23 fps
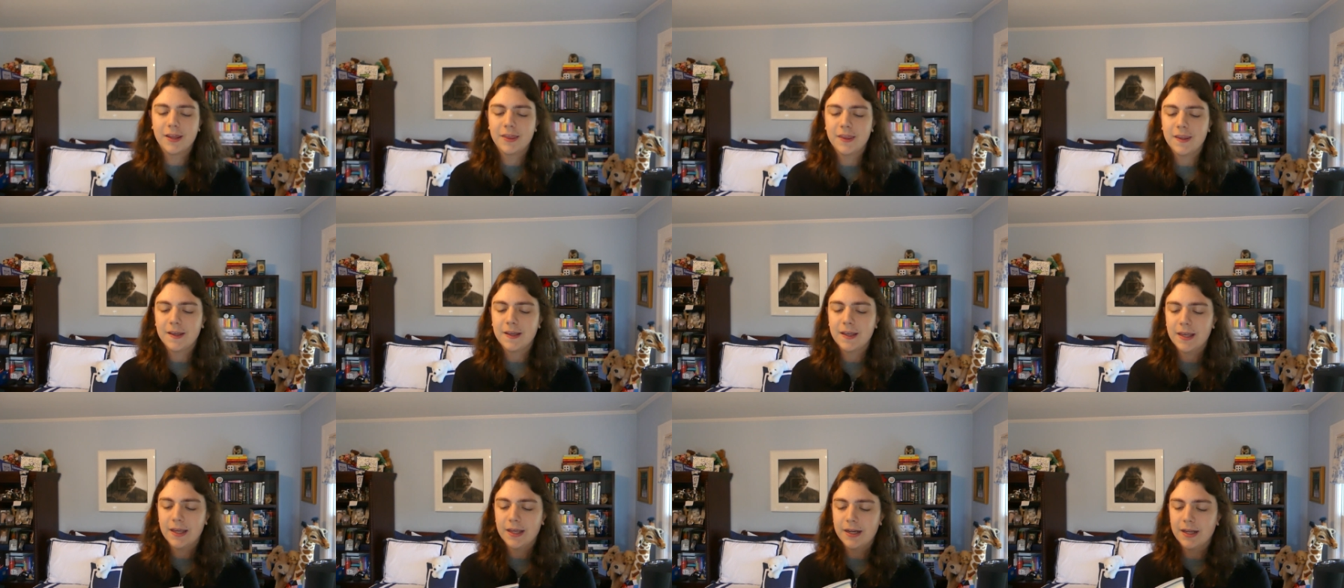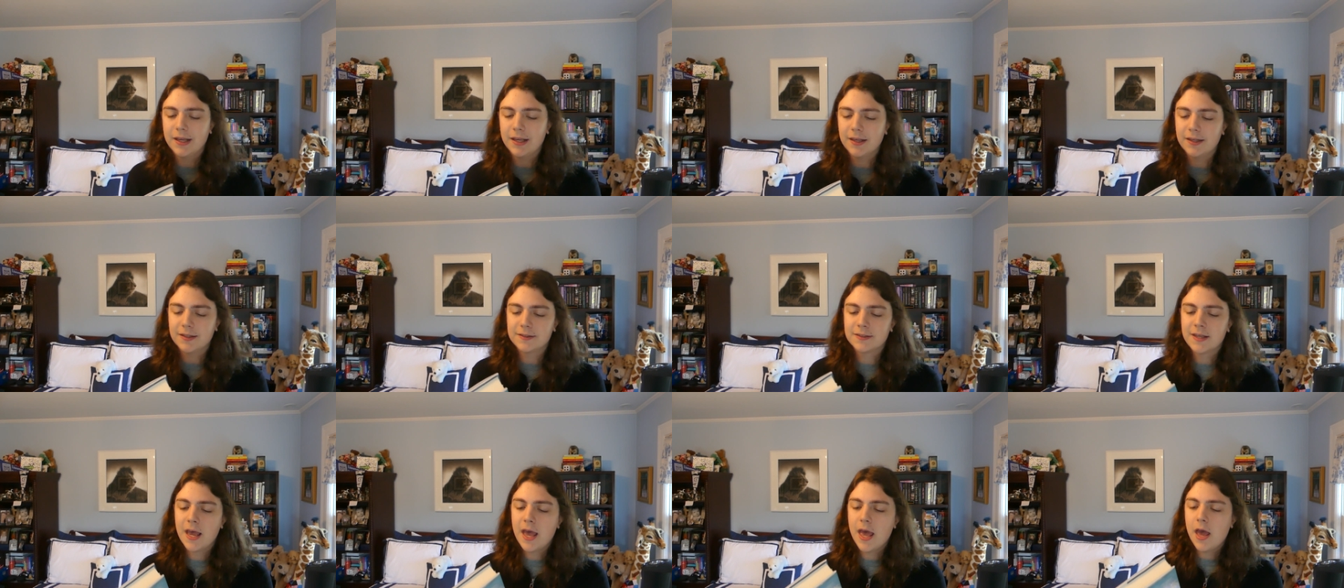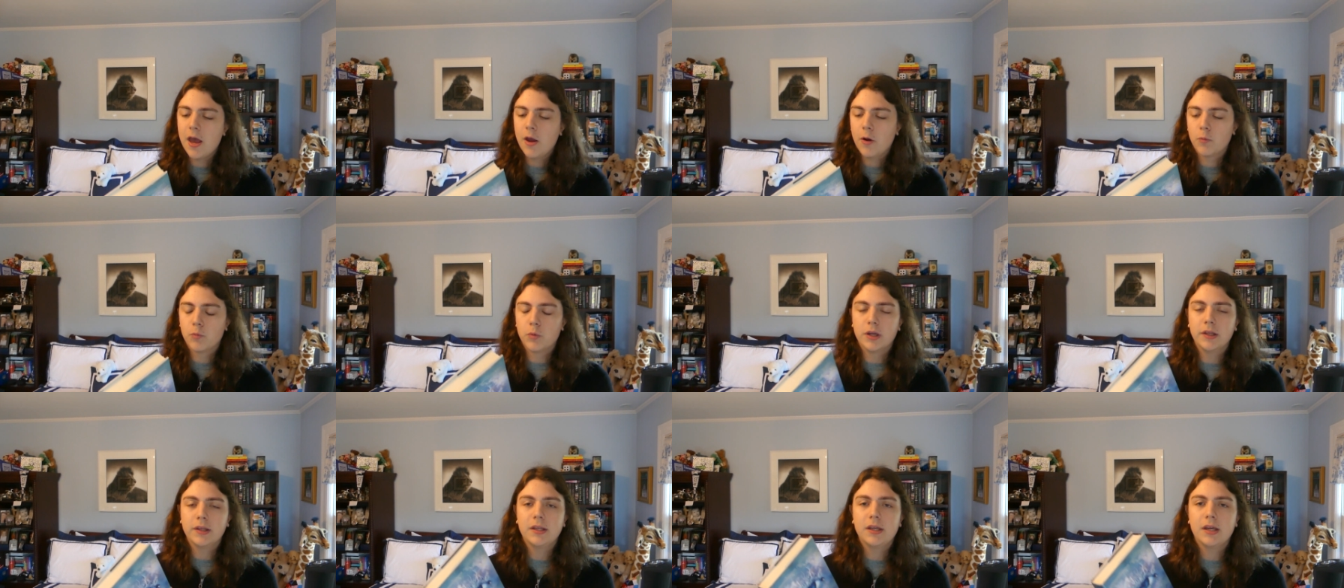I think it is
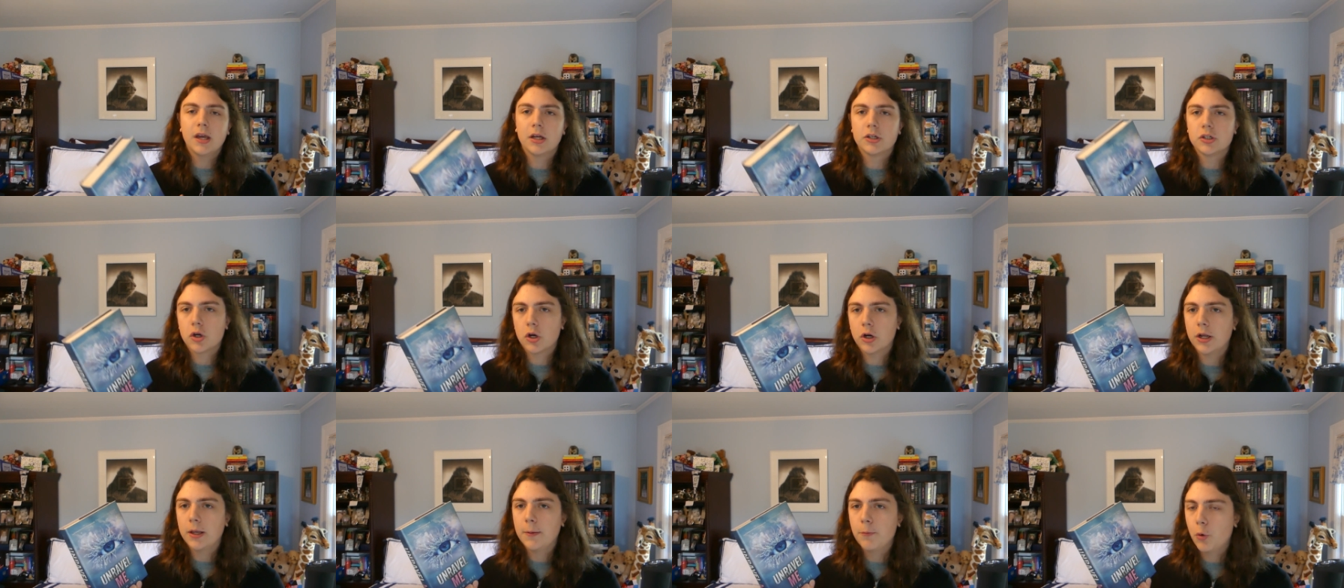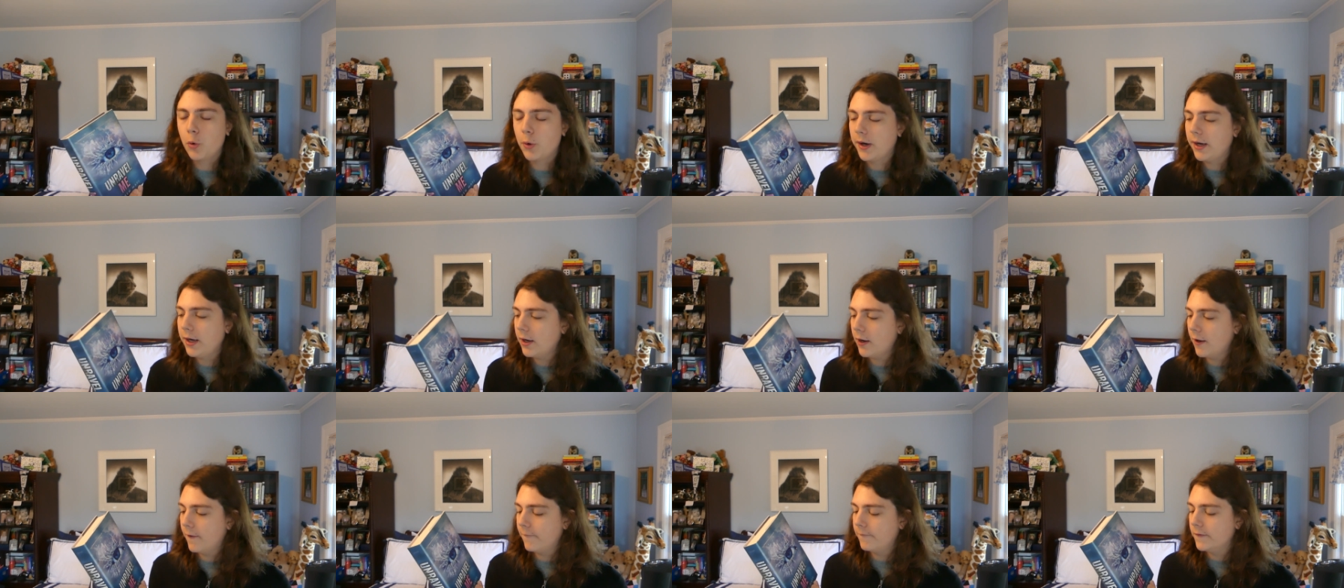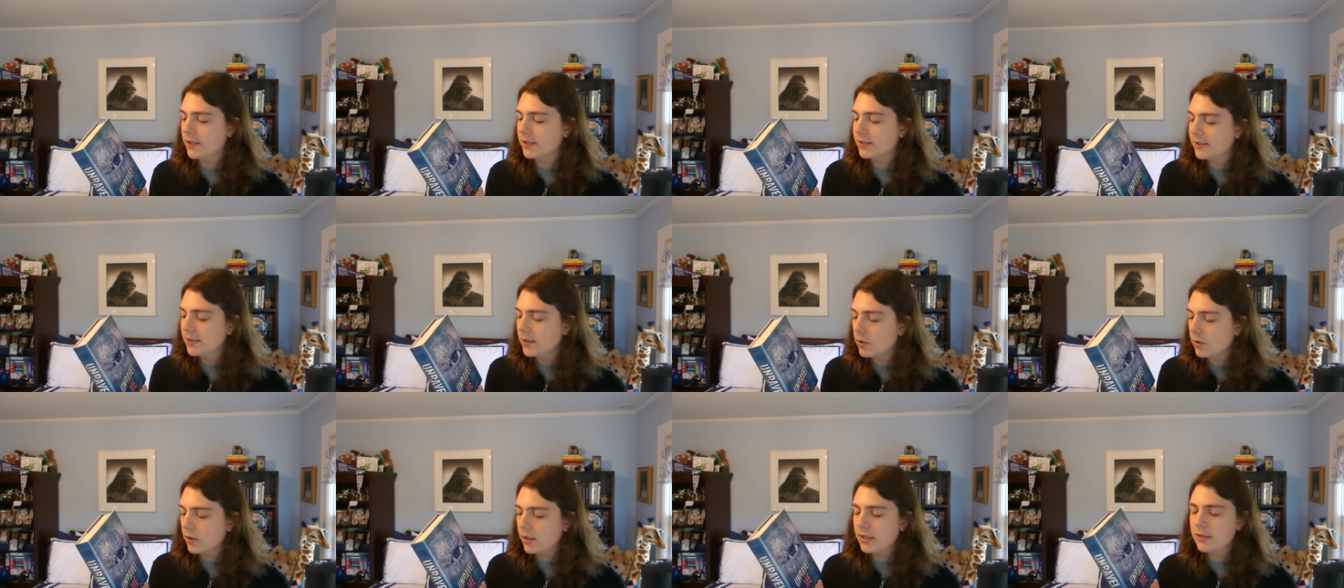really a turning point of the
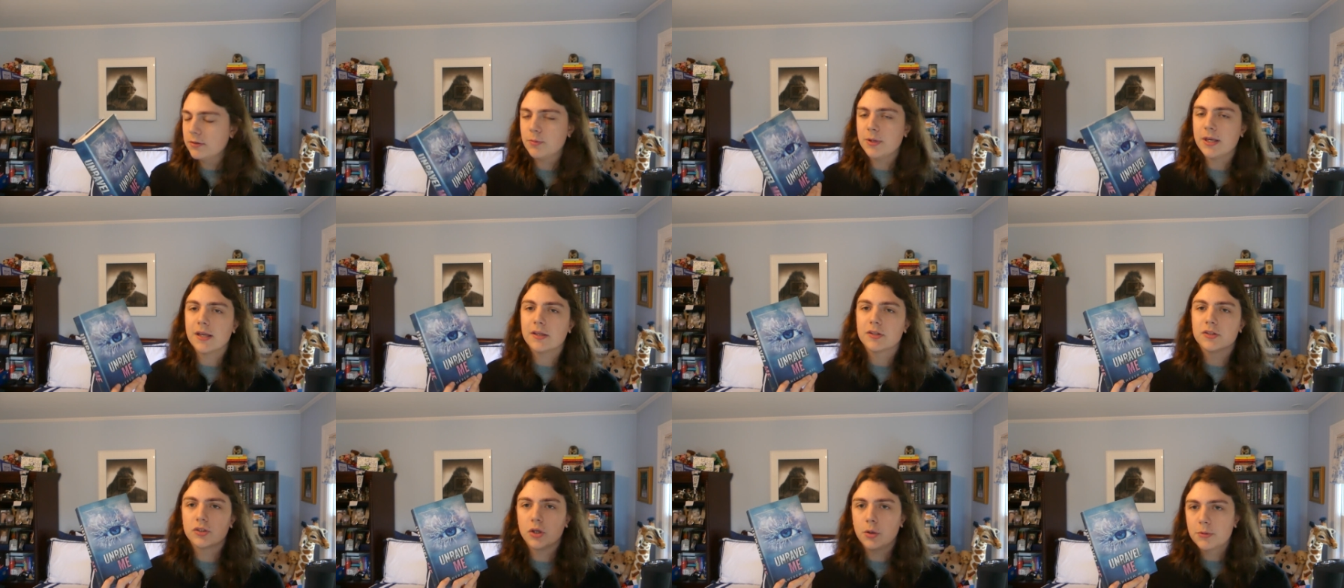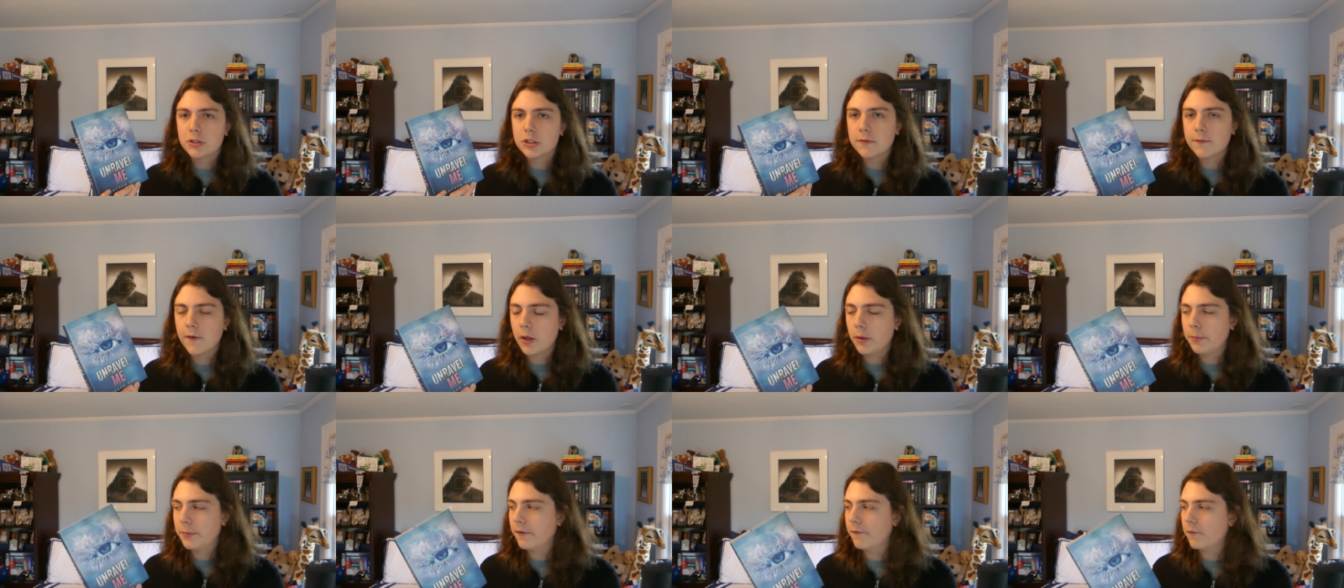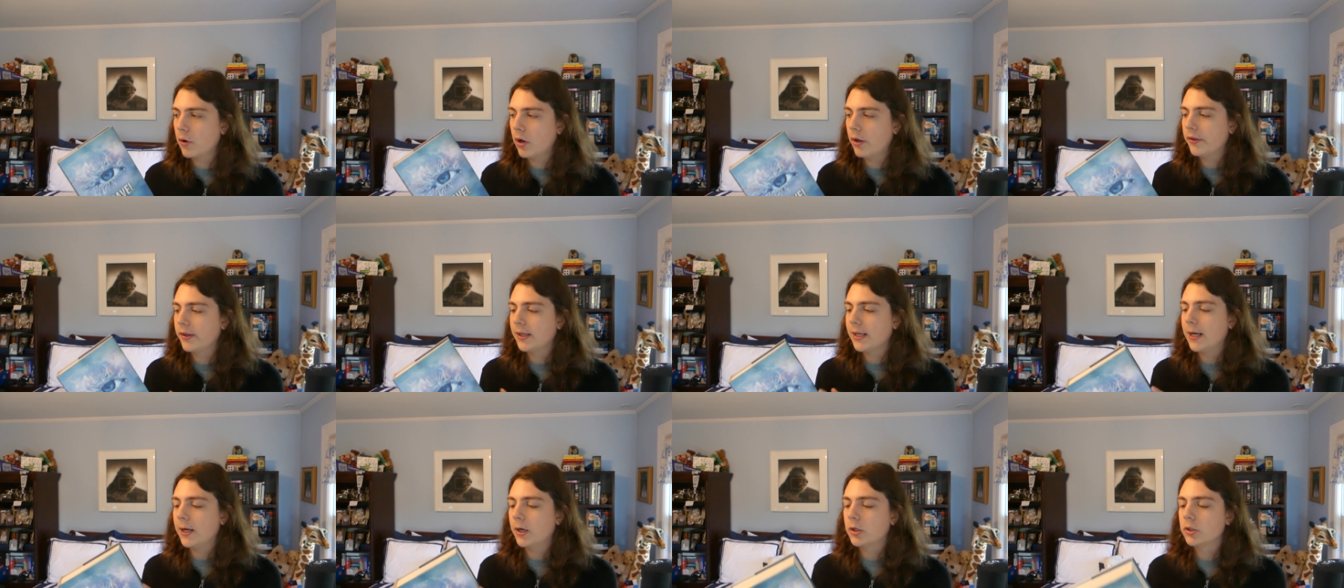series. We get so much development for all
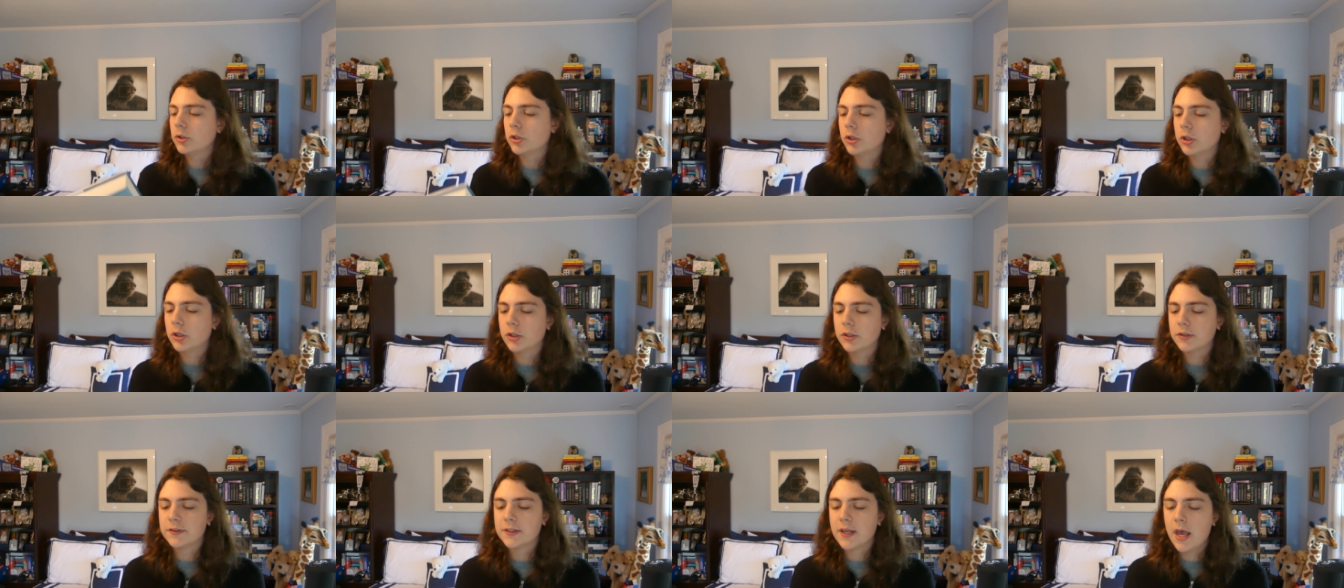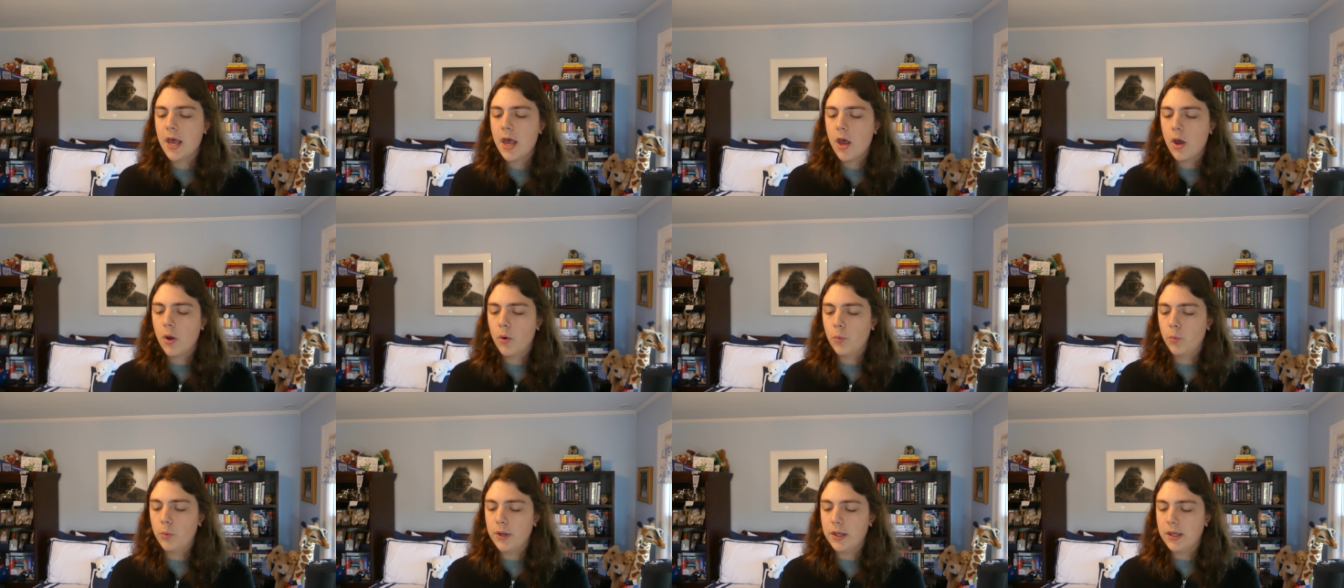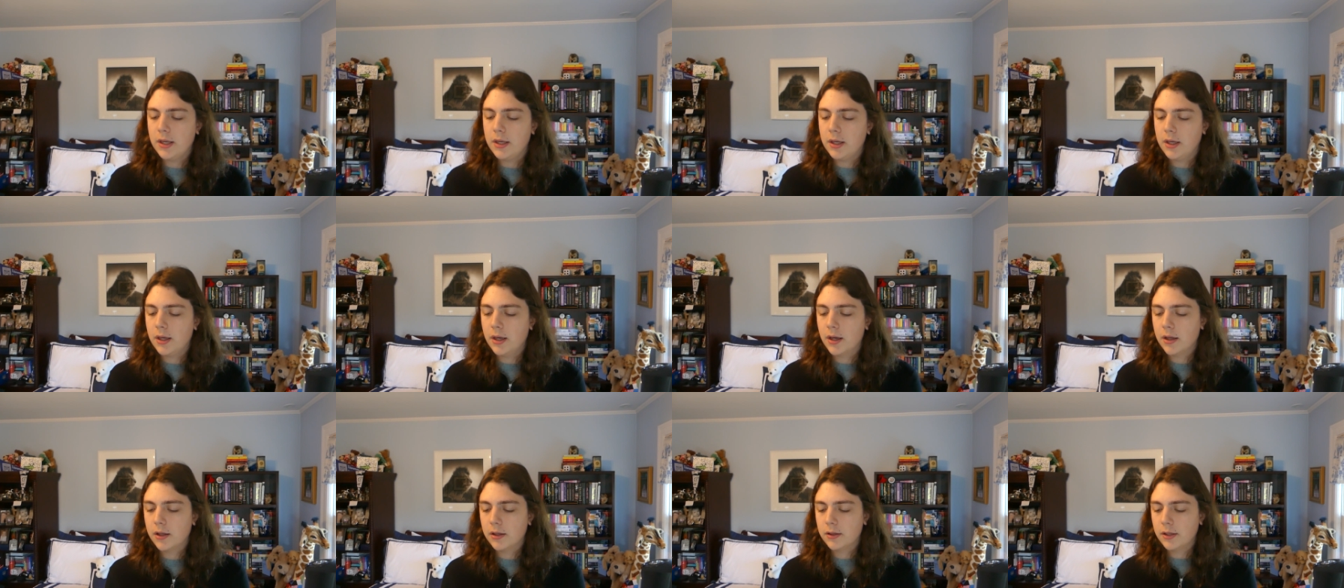the characters.
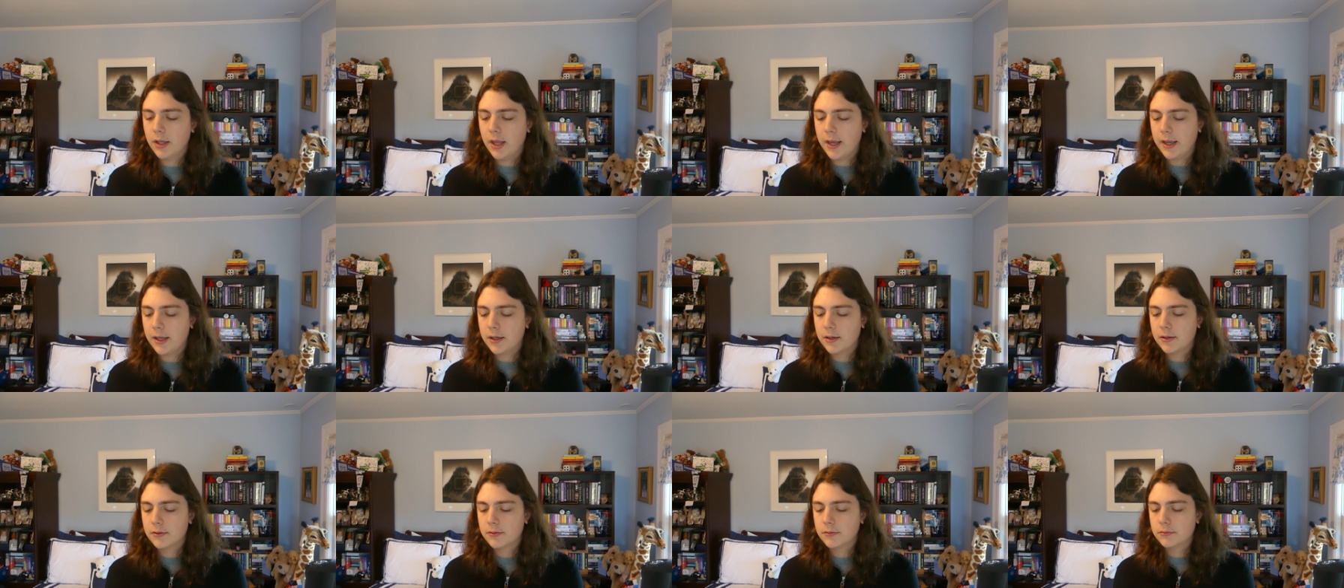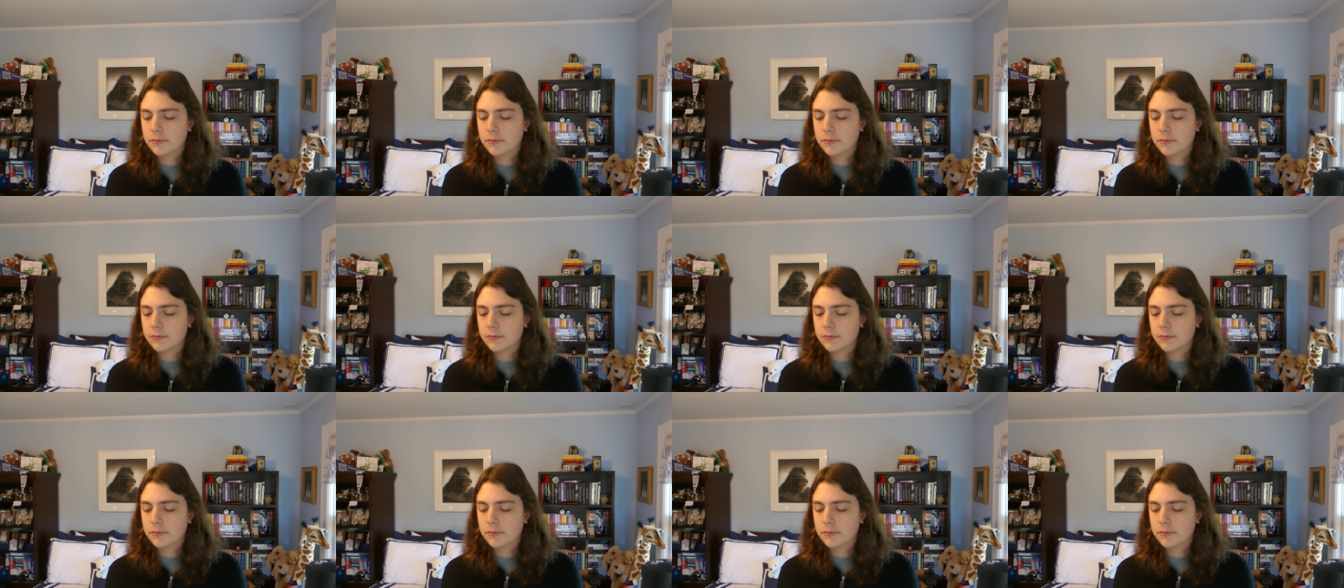We, like,